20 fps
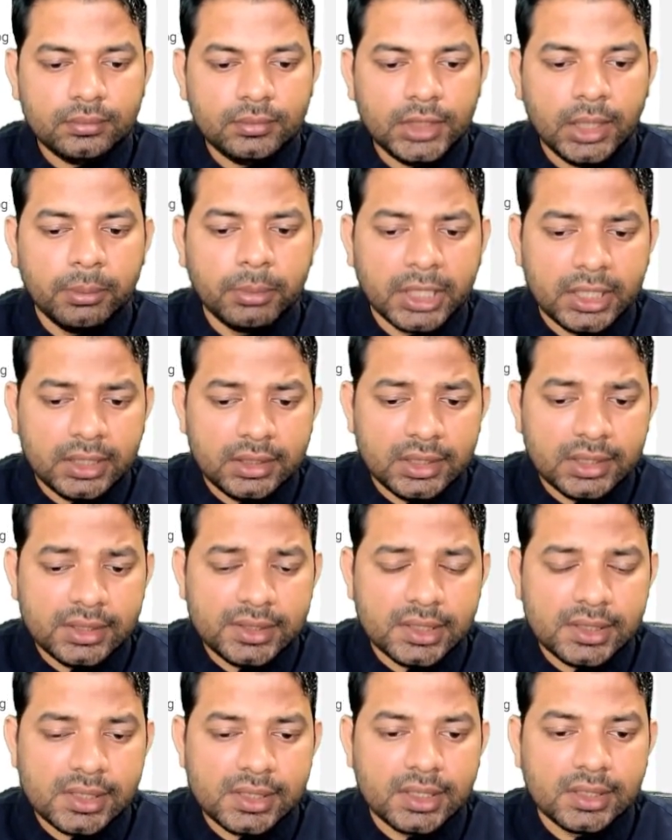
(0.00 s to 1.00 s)
But in this
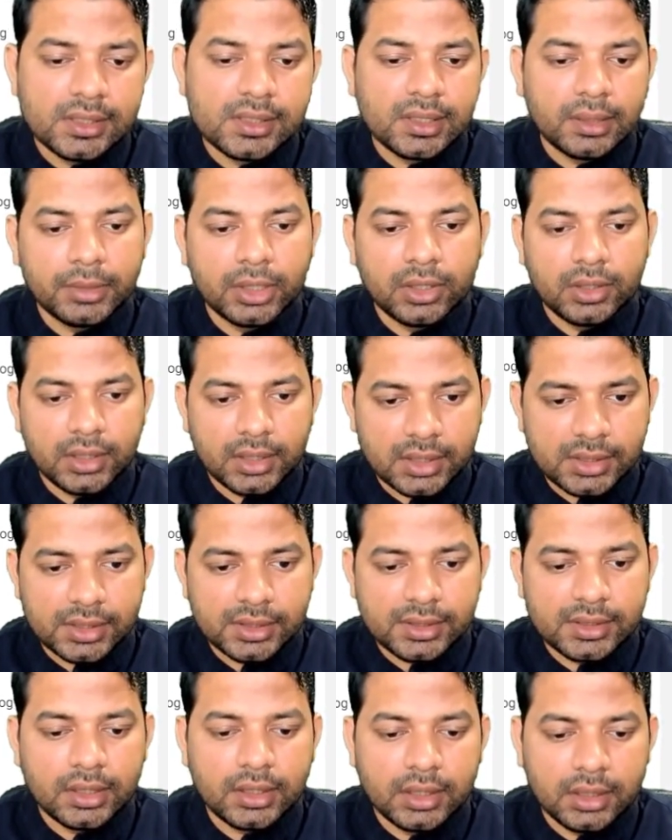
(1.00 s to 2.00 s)
instance, I'm going to
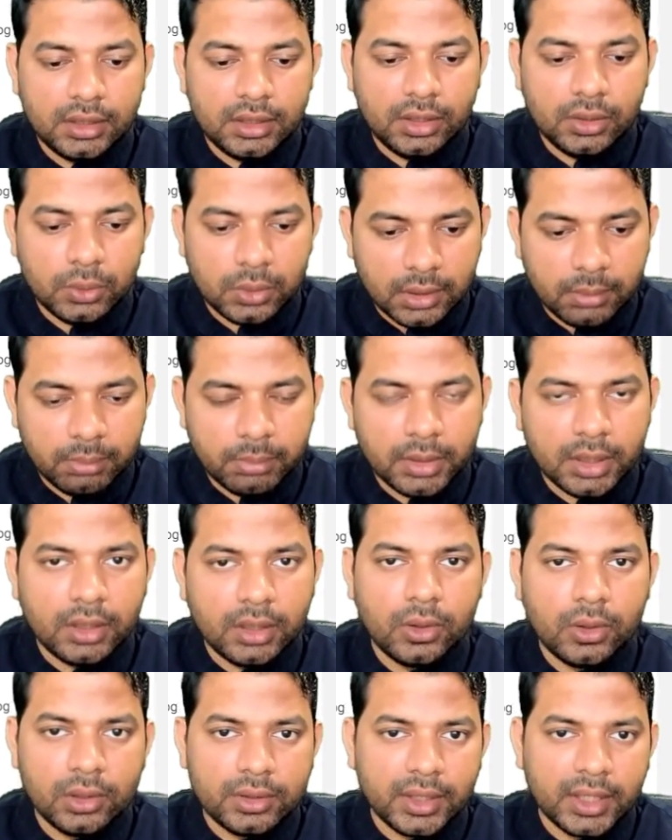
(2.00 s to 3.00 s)
register a new number
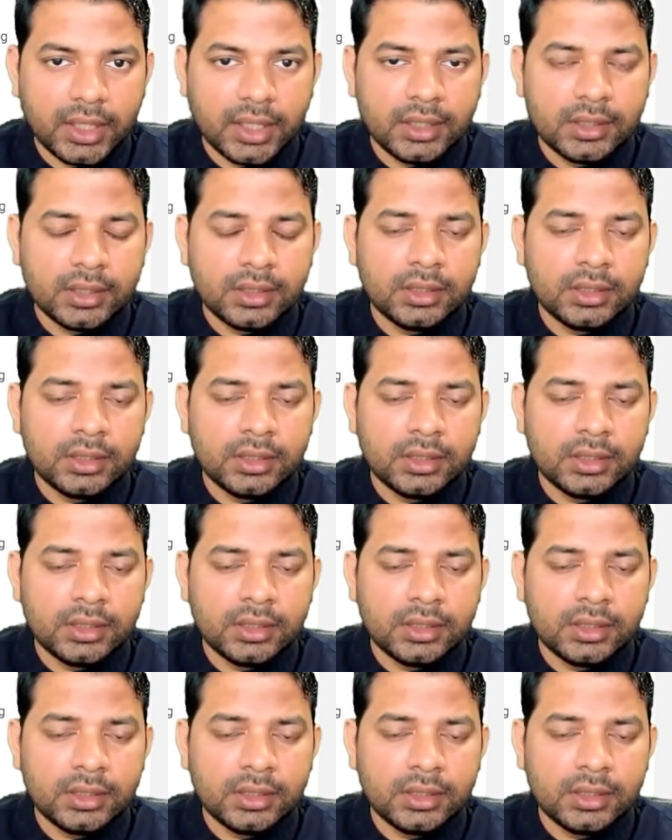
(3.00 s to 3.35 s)
altogether